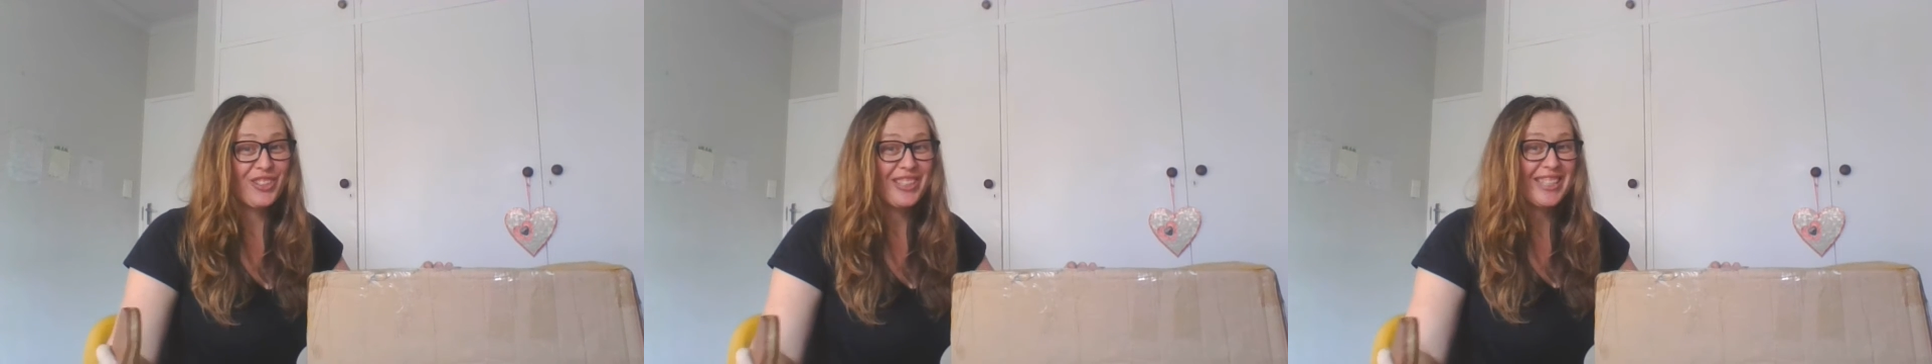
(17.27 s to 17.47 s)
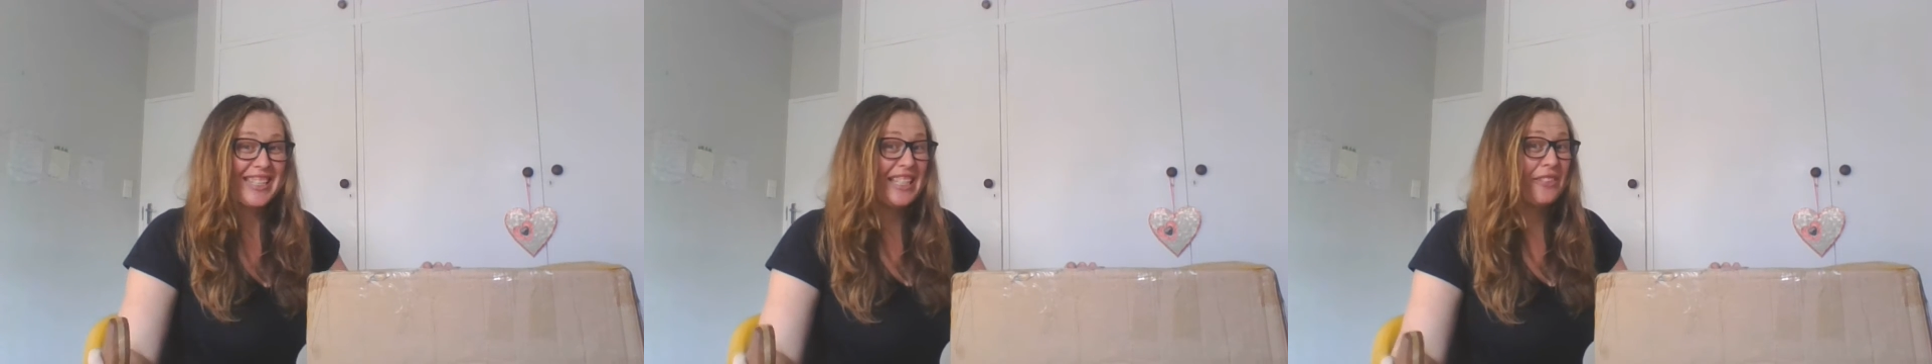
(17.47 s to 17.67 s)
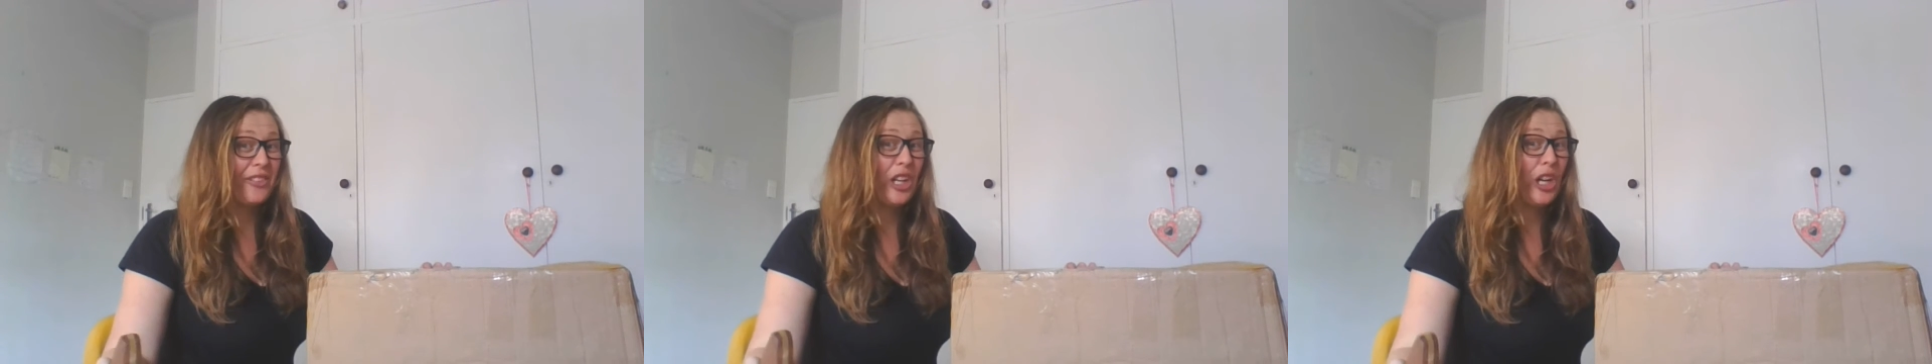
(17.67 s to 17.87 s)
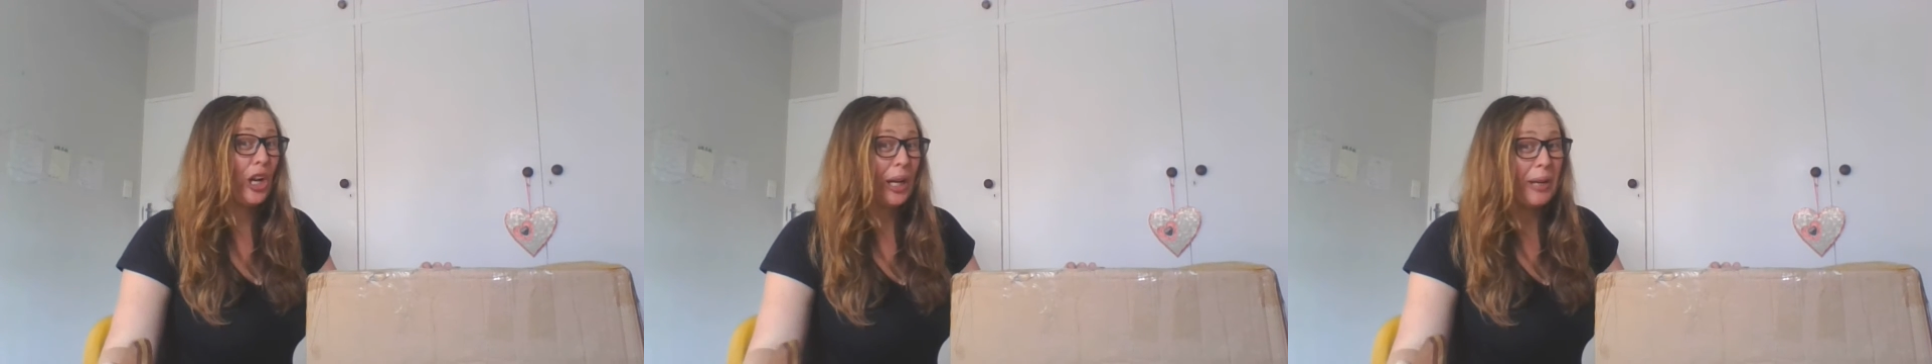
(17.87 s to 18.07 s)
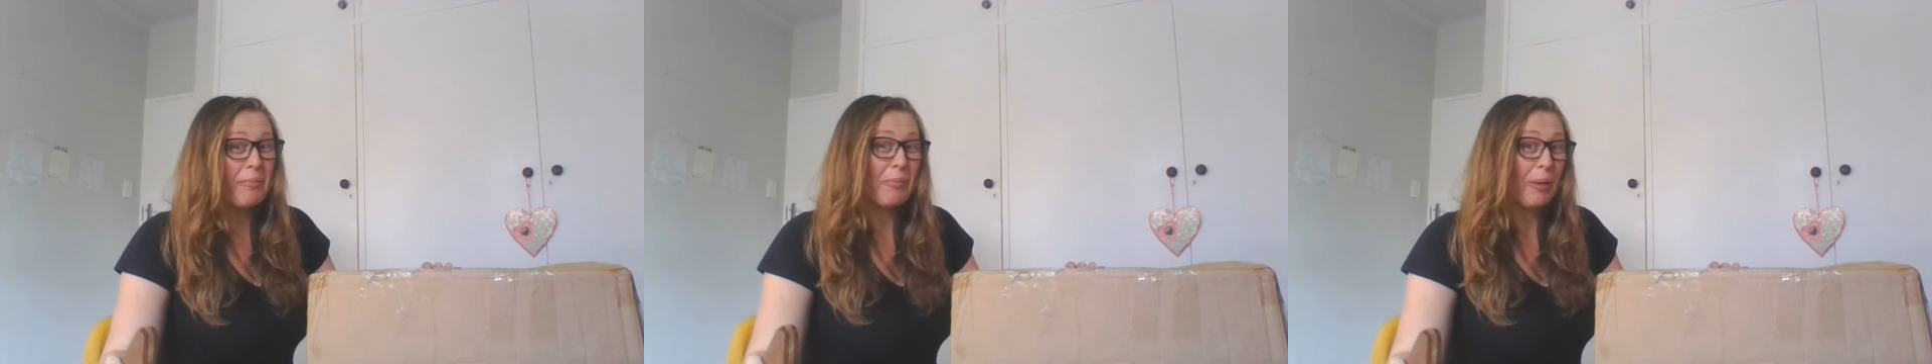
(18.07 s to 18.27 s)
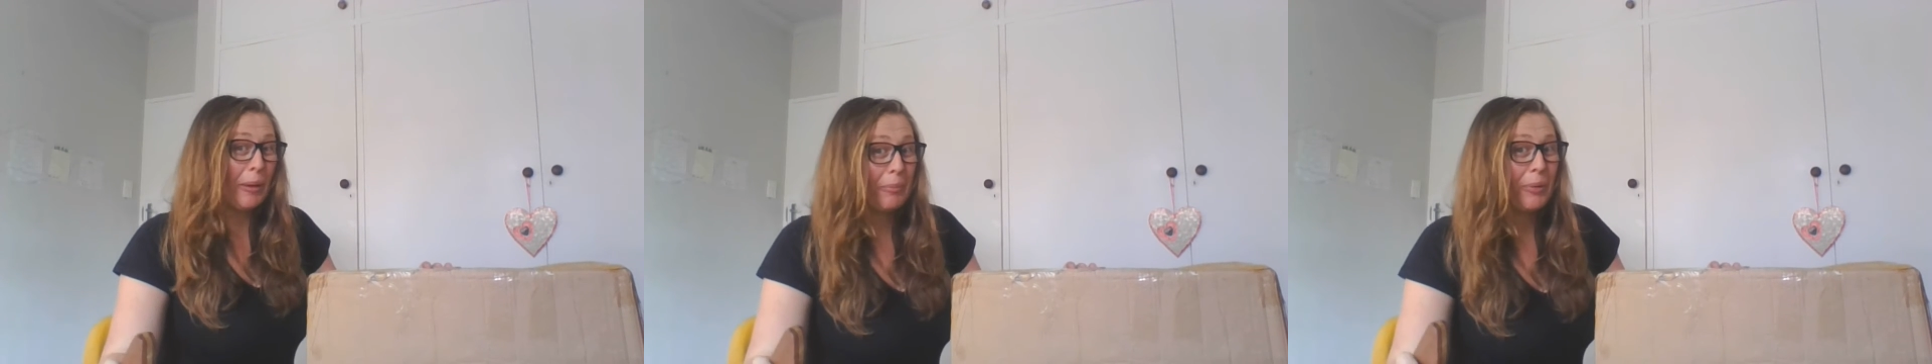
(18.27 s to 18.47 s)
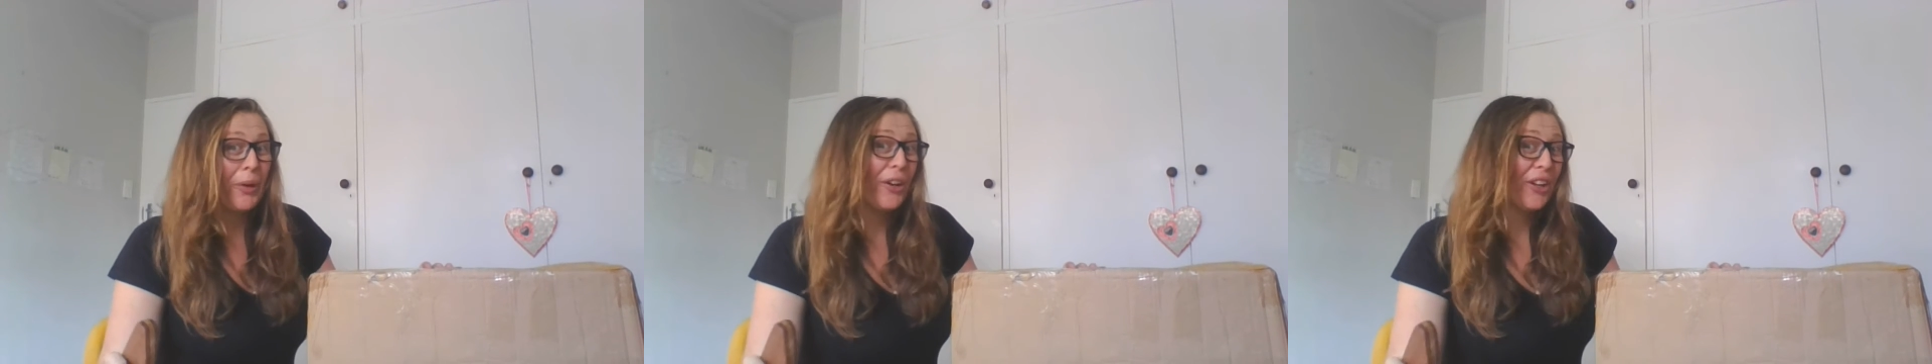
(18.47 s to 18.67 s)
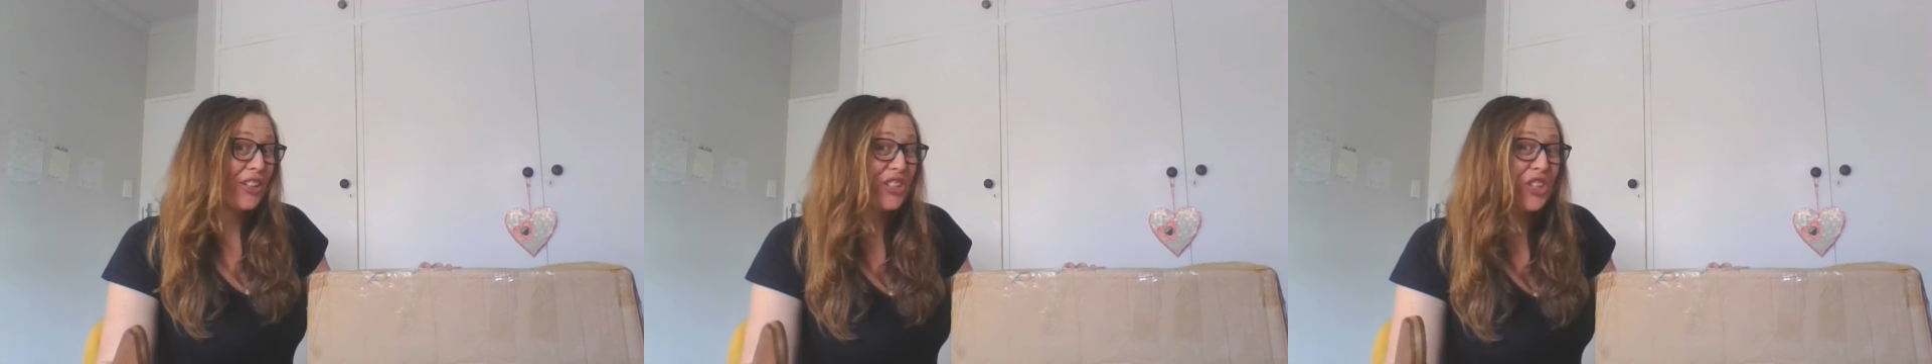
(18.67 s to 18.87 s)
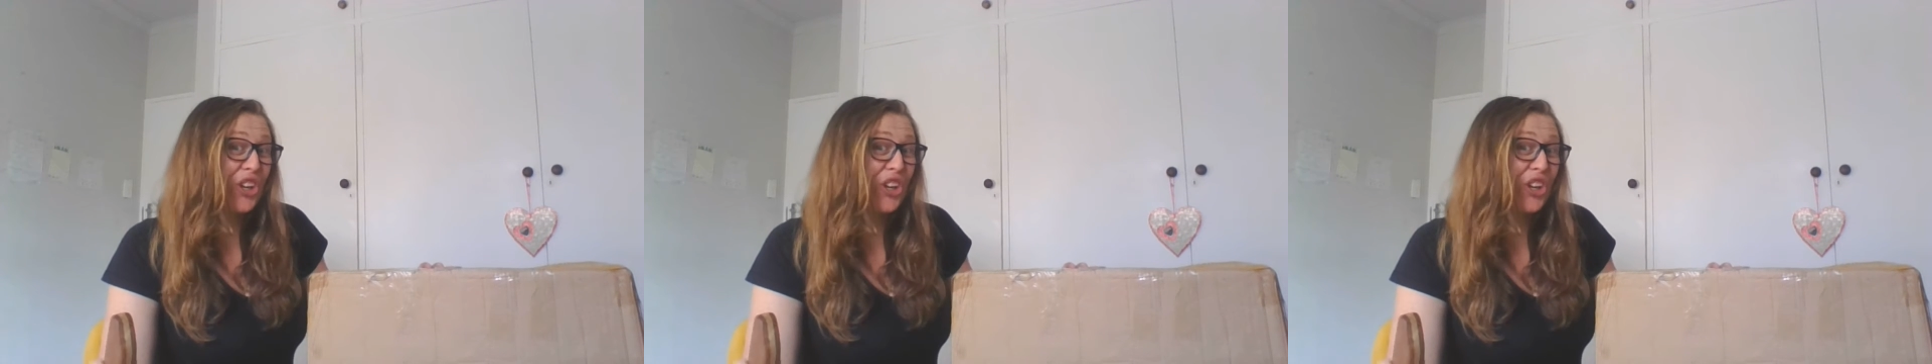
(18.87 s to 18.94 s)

to receive a lollipop or a